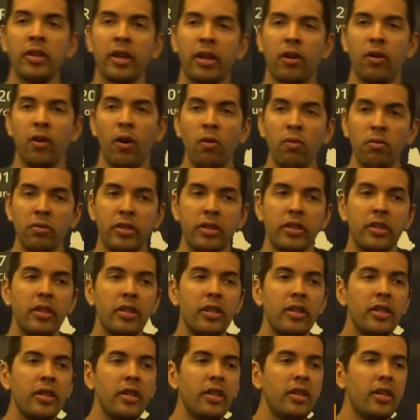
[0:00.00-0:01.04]
at the code,
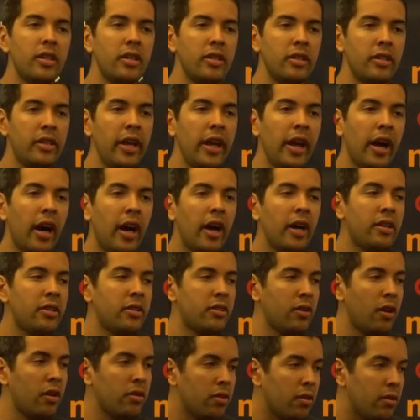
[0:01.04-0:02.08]
they are
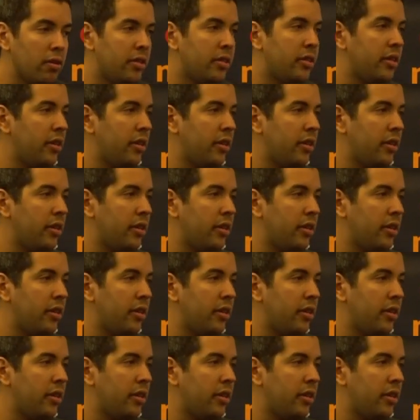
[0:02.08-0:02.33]
totally